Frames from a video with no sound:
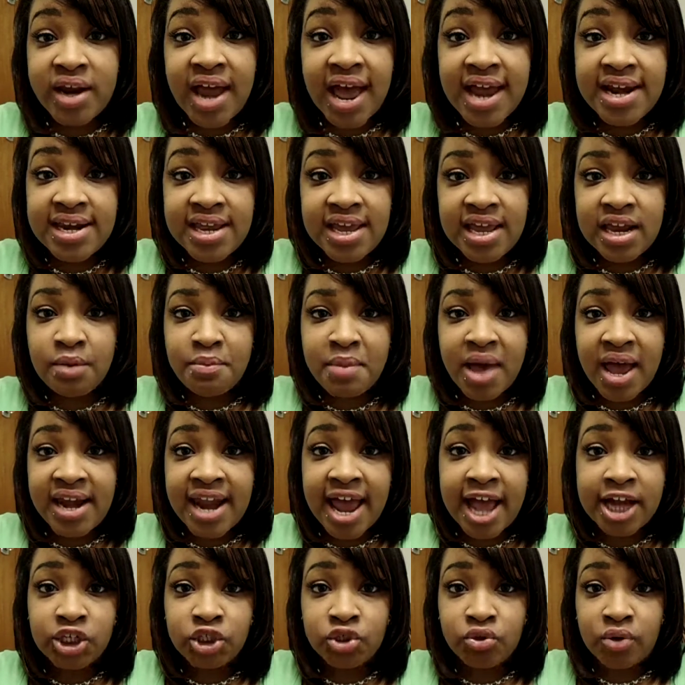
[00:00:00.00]
I did my
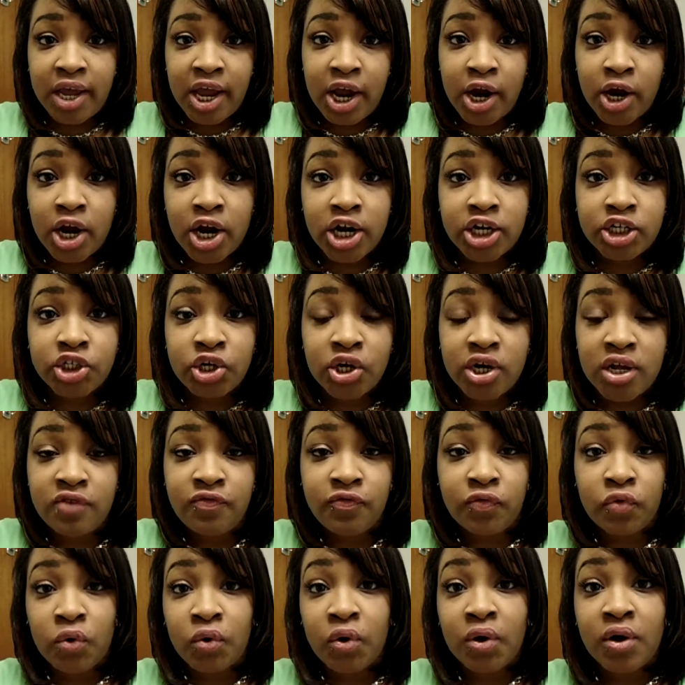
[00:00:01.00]
natural hair care journey
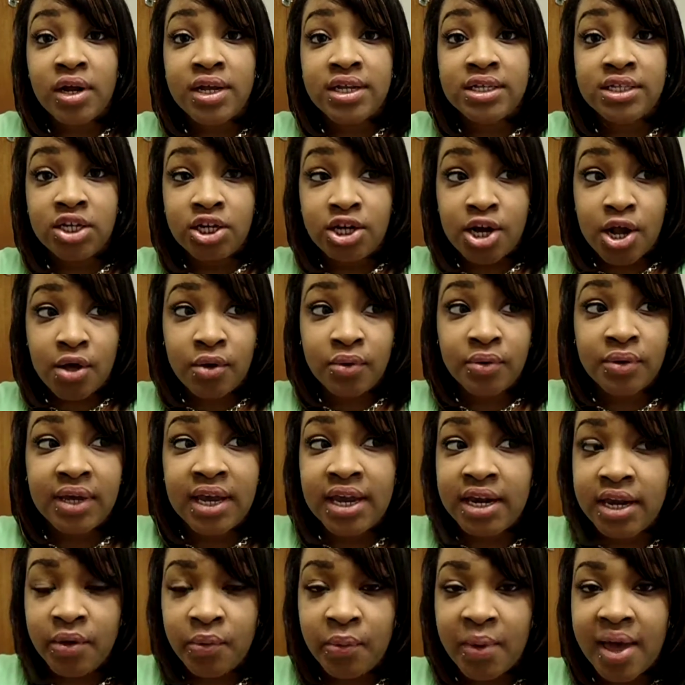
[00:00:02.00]
for, you know,
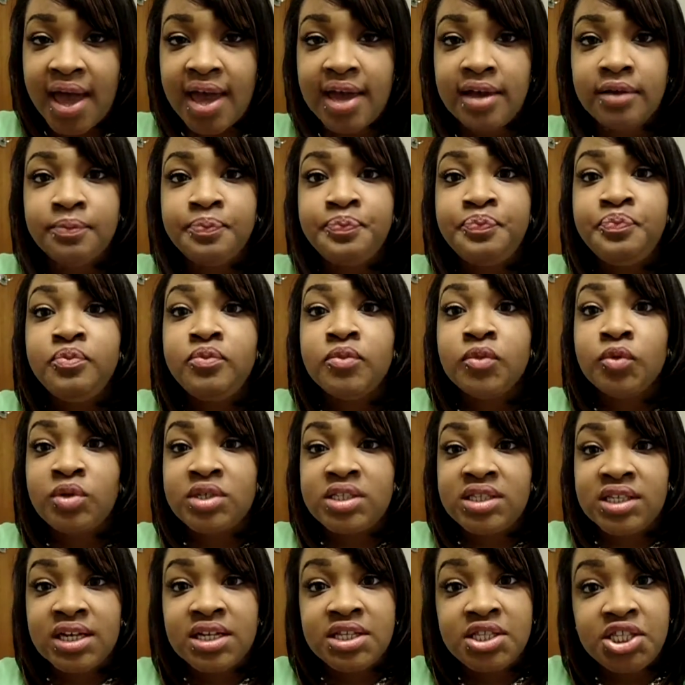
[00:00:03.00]
anyway, was
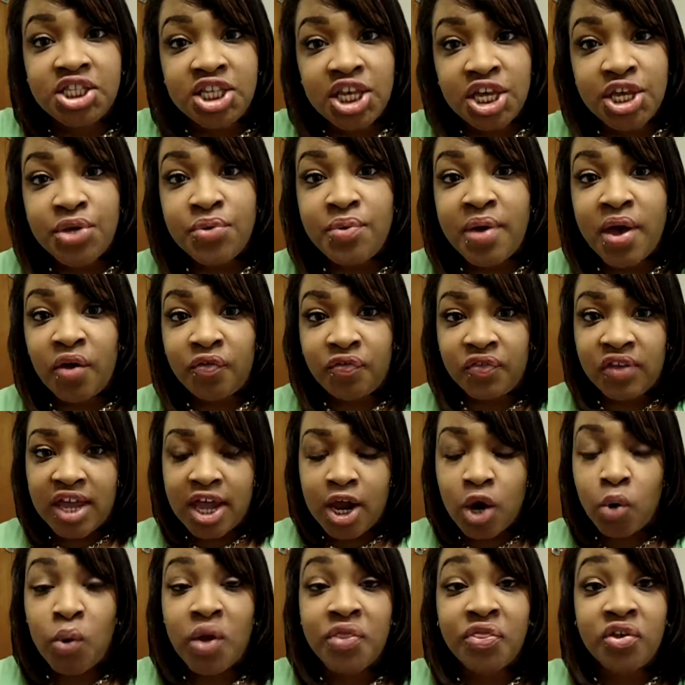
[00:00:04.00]
to continue healthy
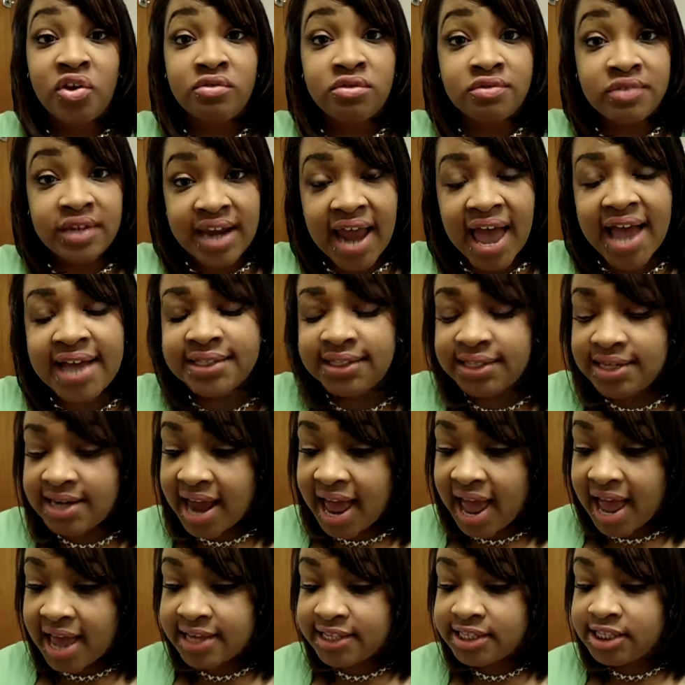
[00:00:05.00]
hair, whether it was relaxed or
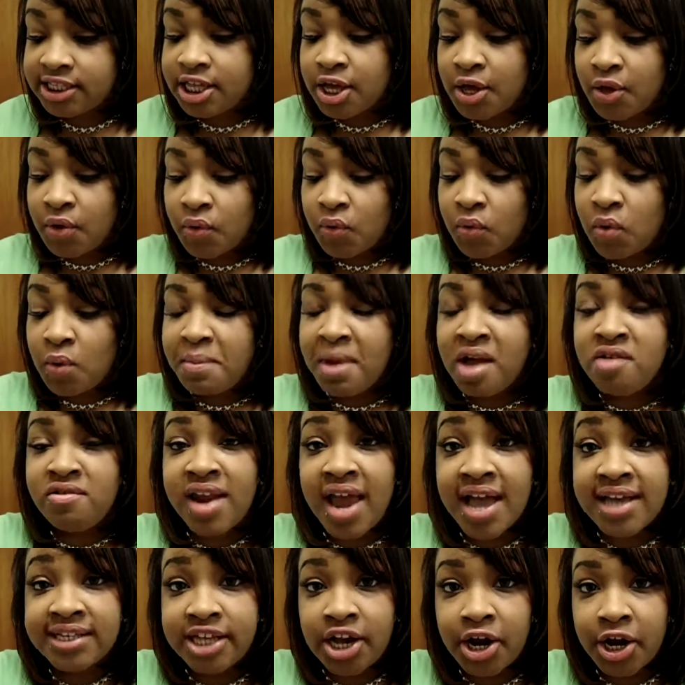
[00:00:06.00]
not. So on my
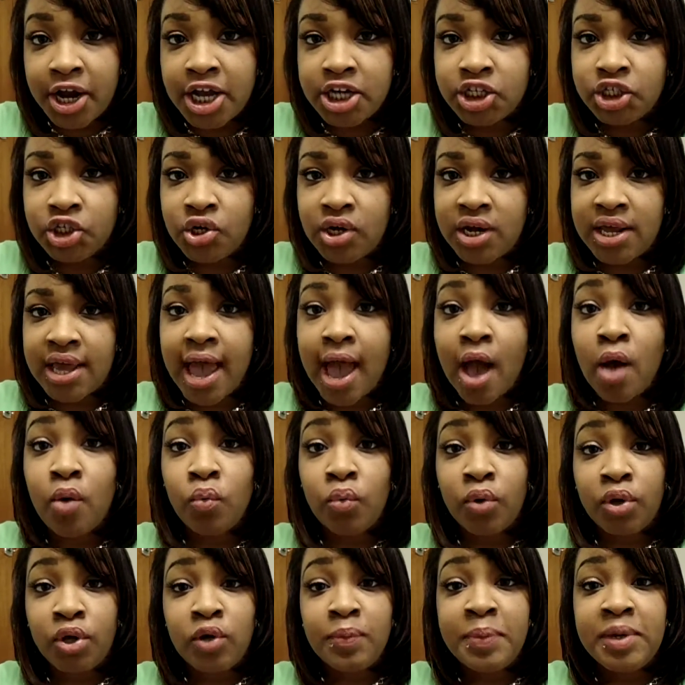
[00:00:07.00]
relaxed hair care journey, I
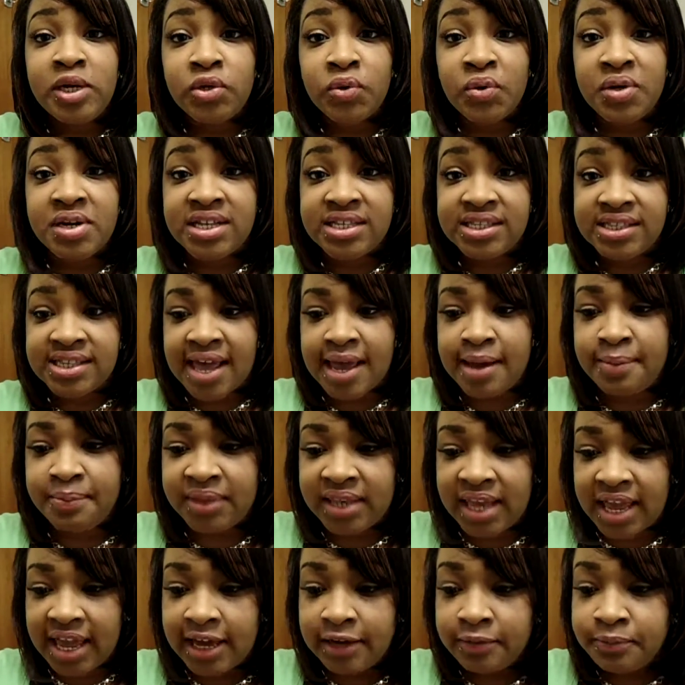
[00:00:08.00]
will be doing the same
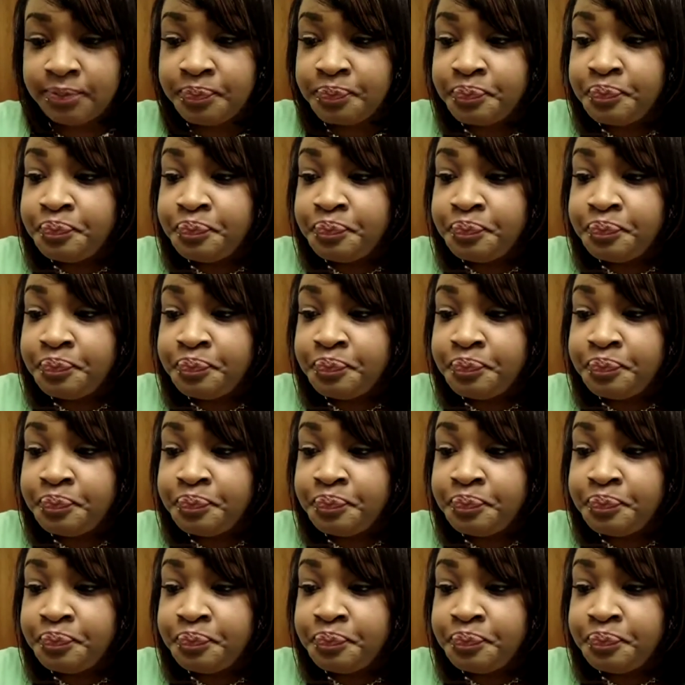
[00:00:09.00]
thing